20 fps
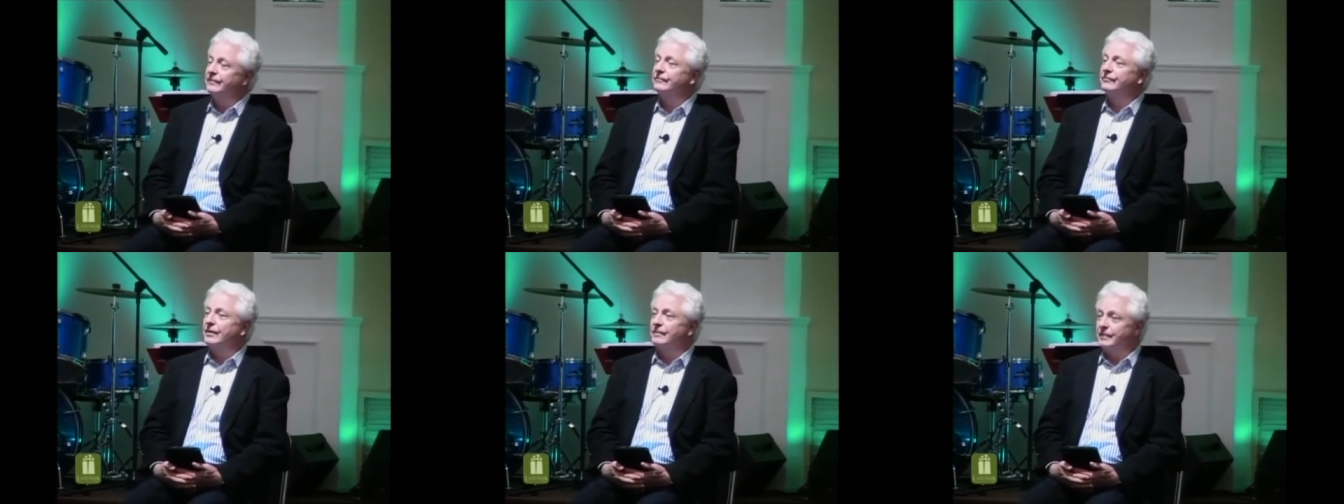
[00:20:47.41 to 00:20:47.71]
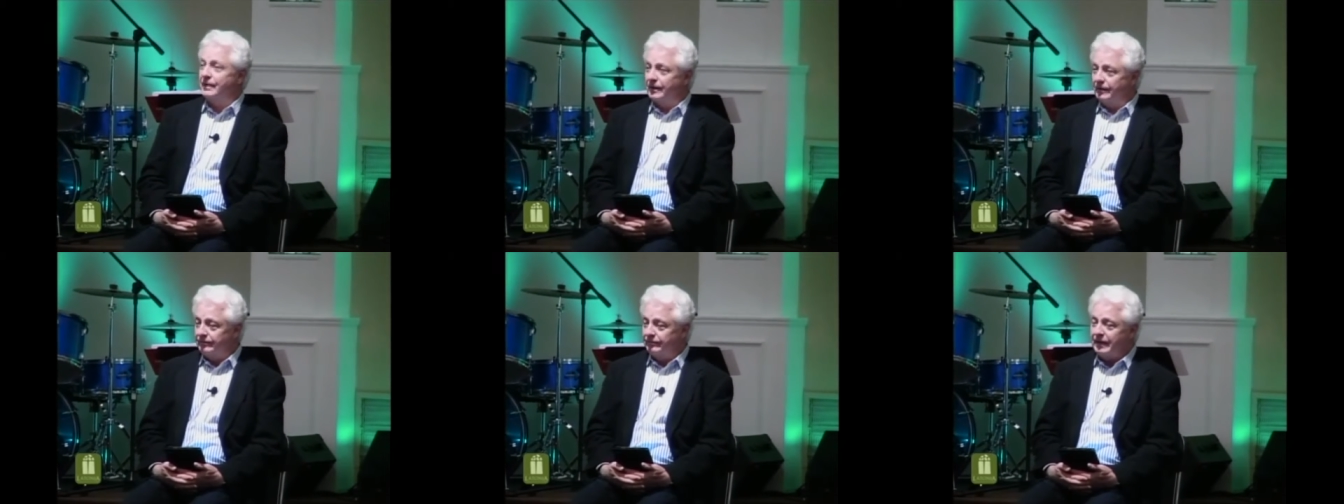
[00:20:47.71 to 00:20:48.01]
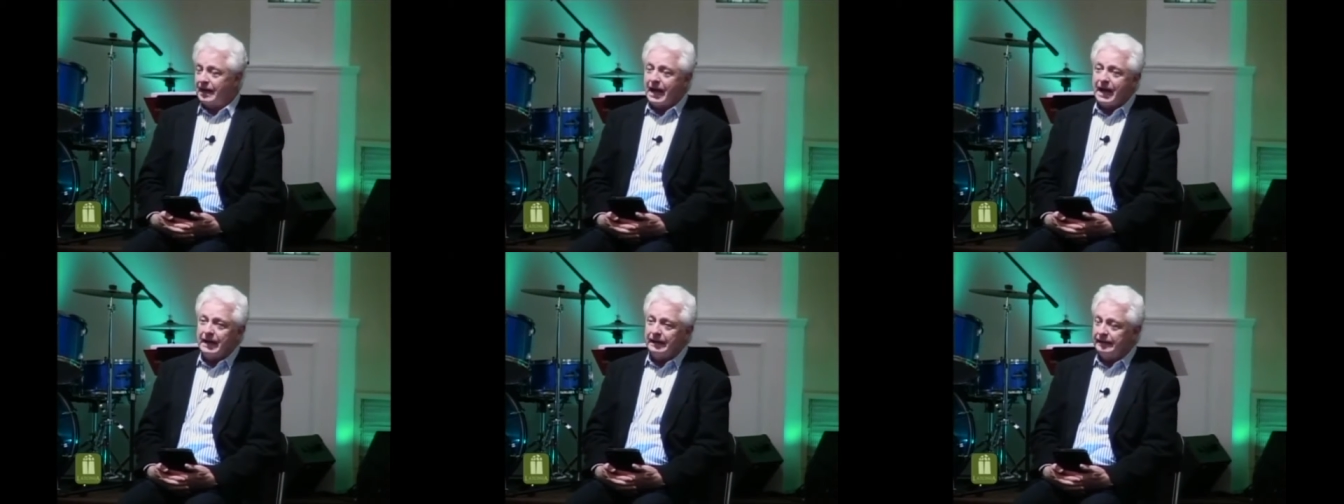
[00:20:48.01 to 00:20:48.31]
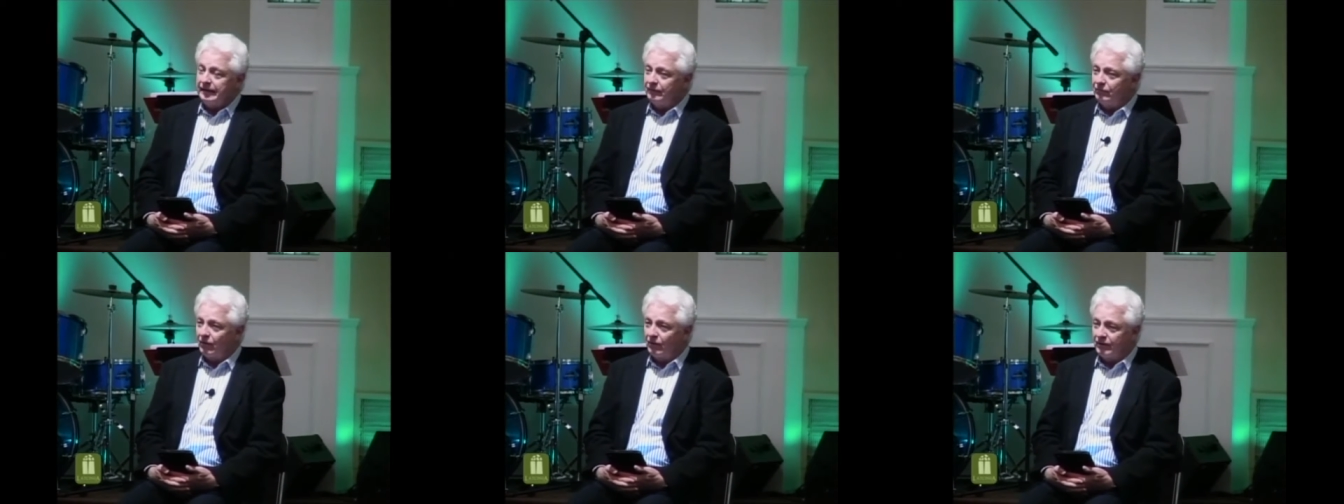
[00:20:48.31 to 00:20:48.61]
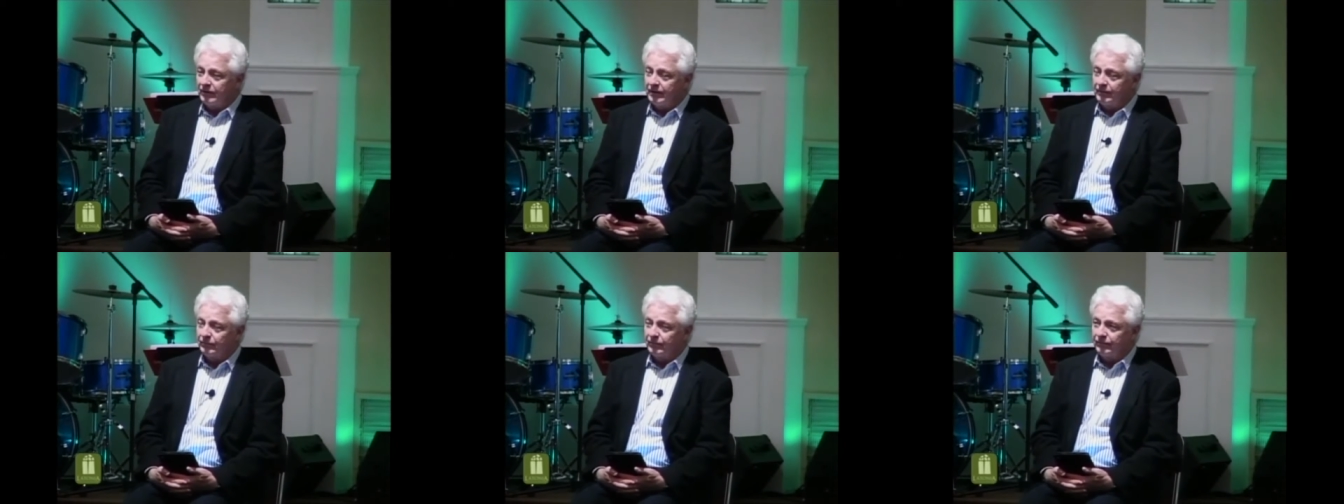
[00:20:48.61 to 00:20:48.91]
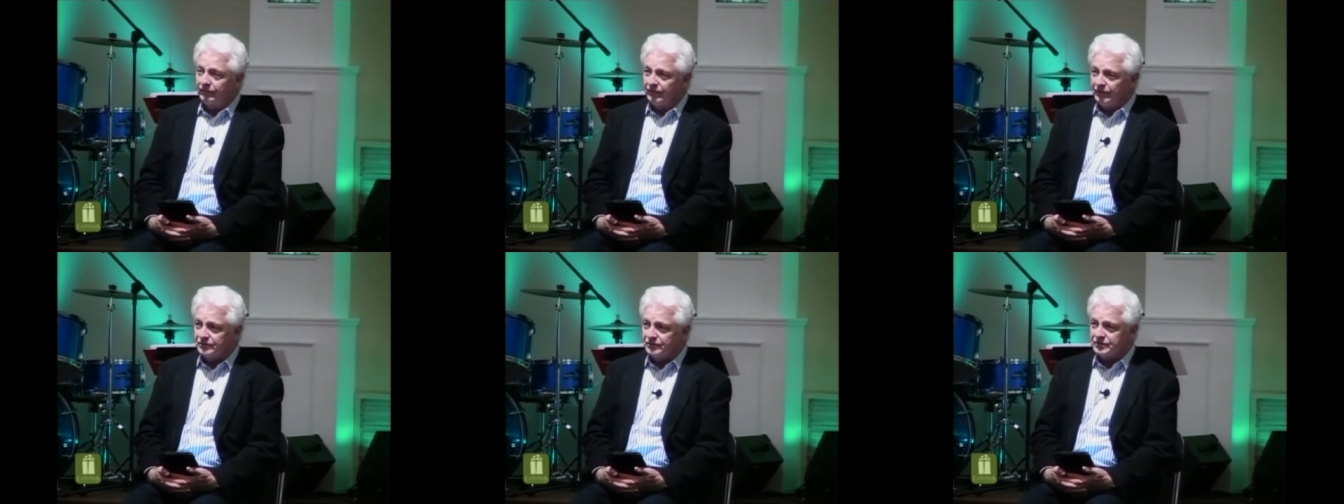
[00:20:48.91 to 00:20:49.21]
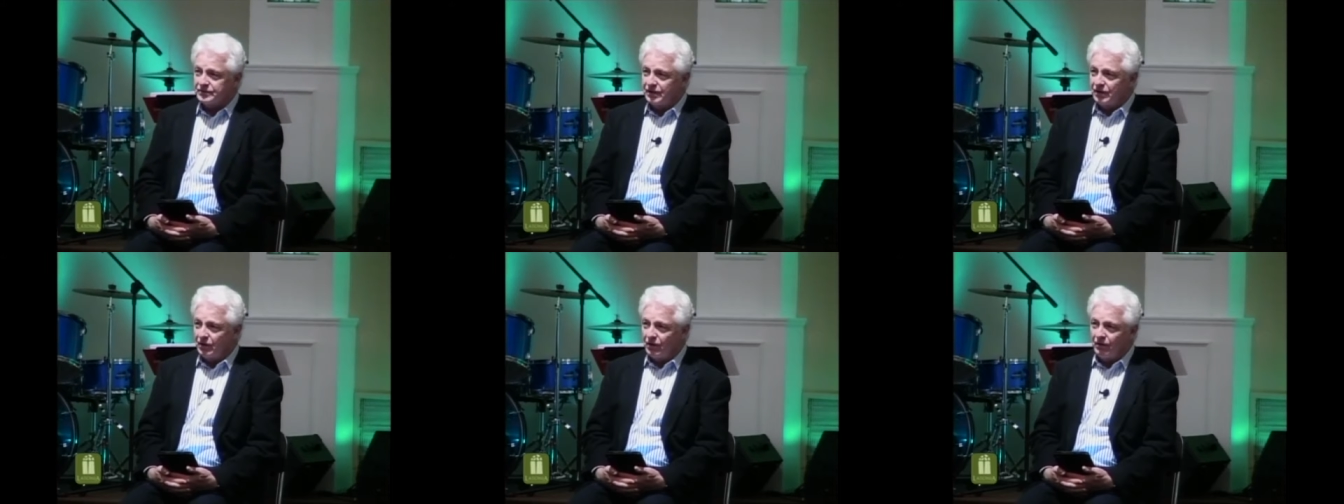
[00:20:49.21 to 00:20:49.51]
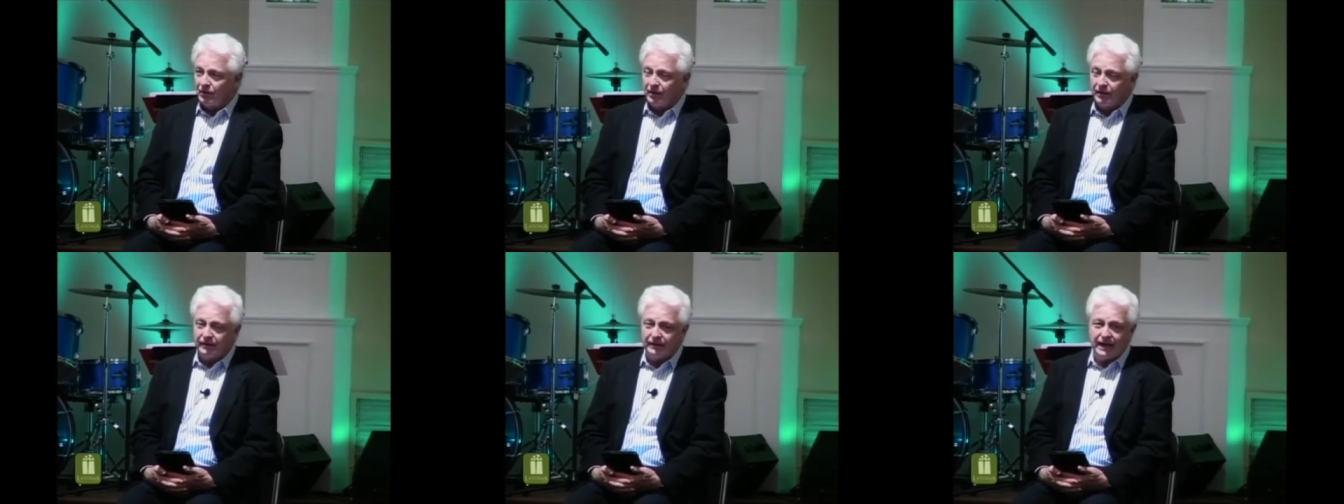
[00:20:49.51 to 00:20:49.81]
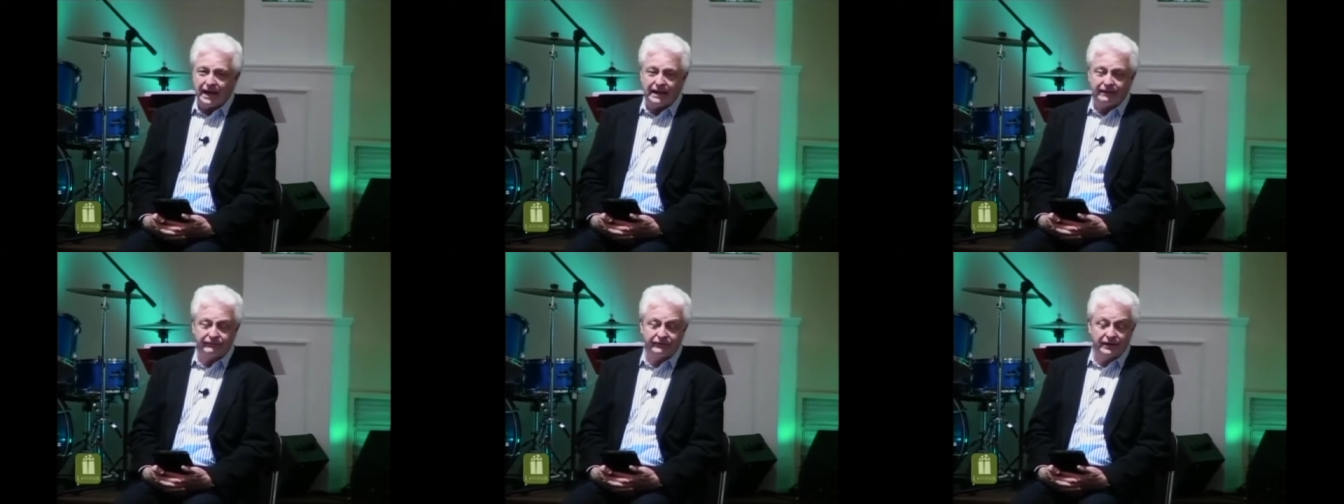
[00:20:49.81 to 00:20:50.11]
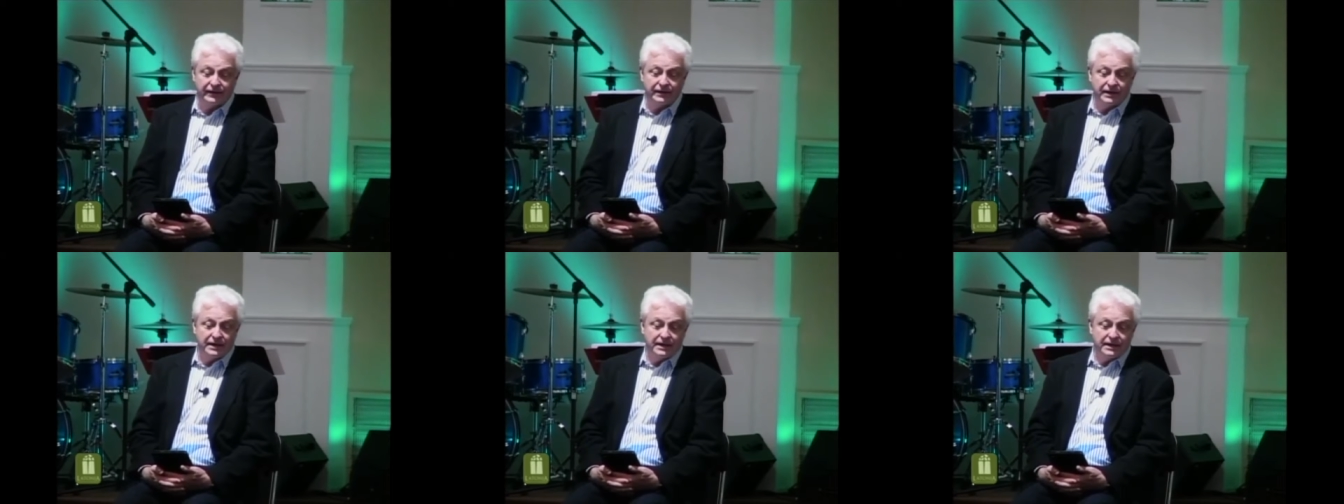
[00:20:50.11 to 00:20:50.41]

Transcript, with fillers: from a guide he wrote a number of years ago in Advent.